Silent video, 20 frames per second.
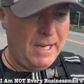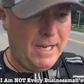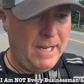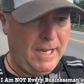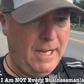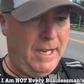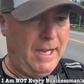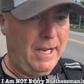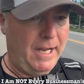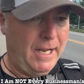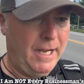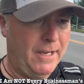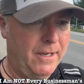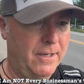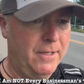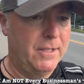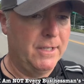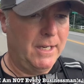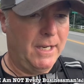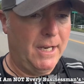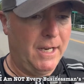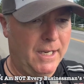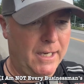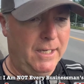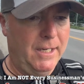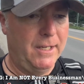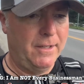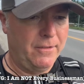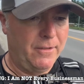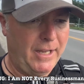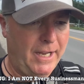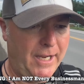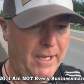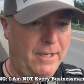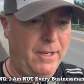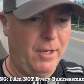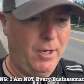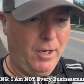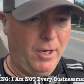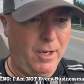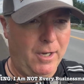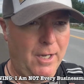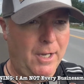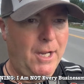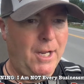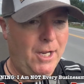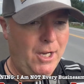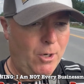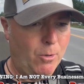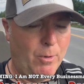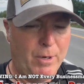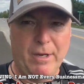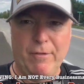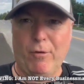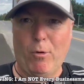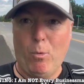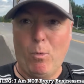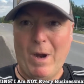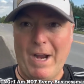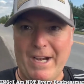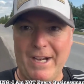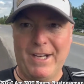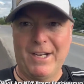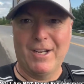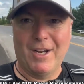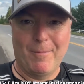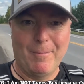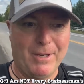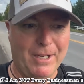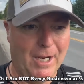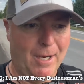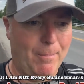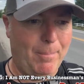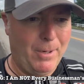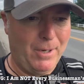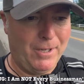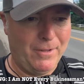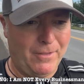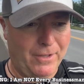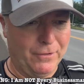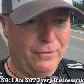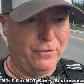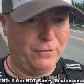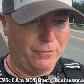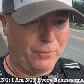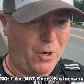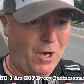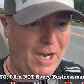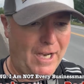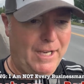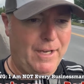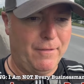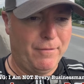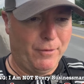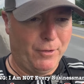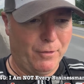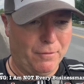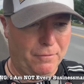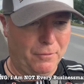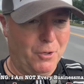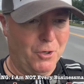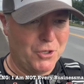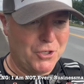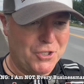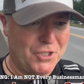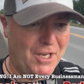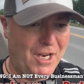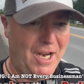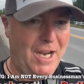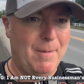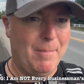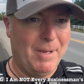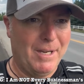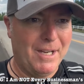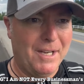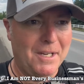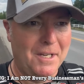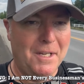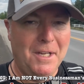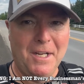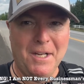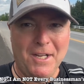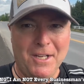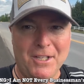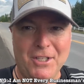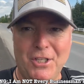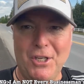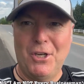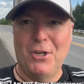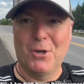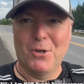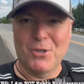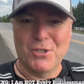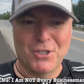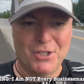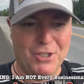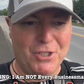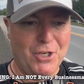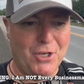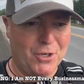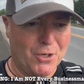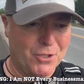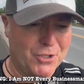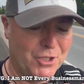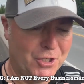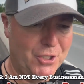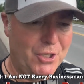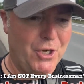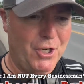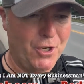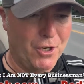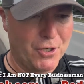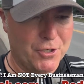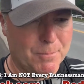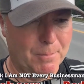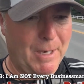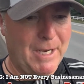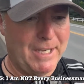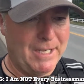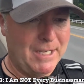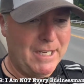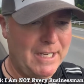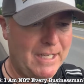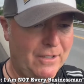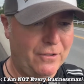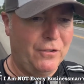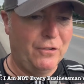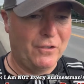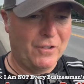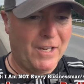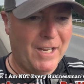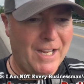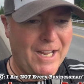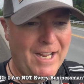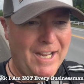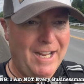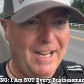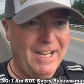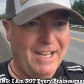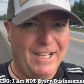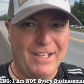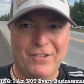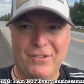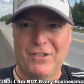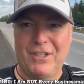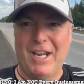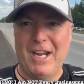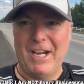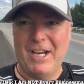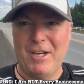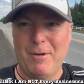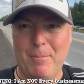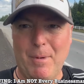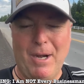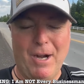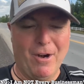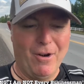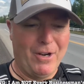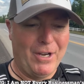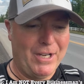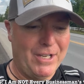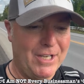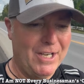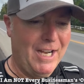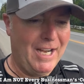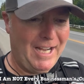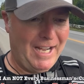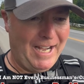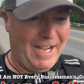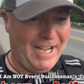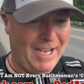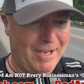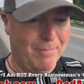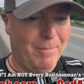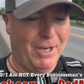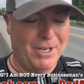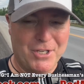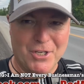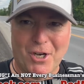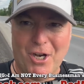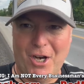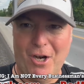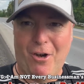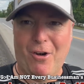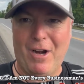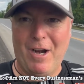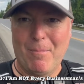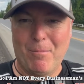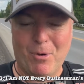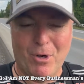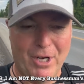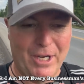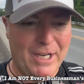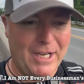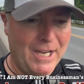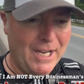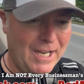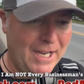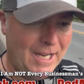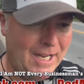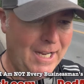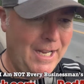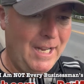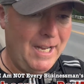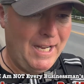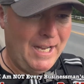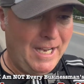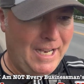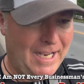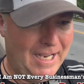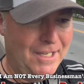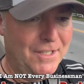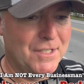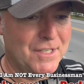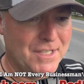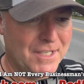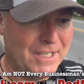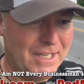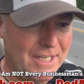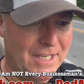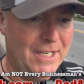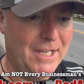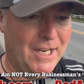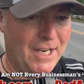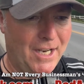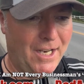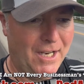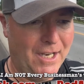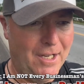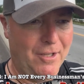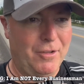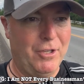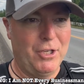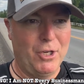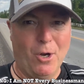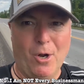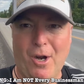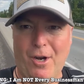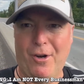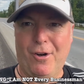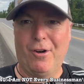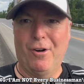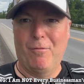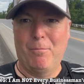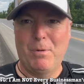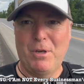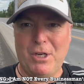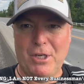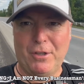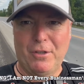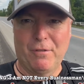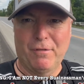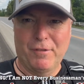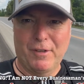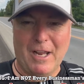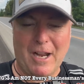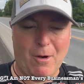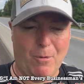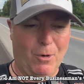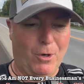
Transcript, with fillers: And uh, then uh, we have a wedding coming up this Friday for the first time in years and years and years. My niece is getting married and my daughter Emery has the, uh, the honor of being the flower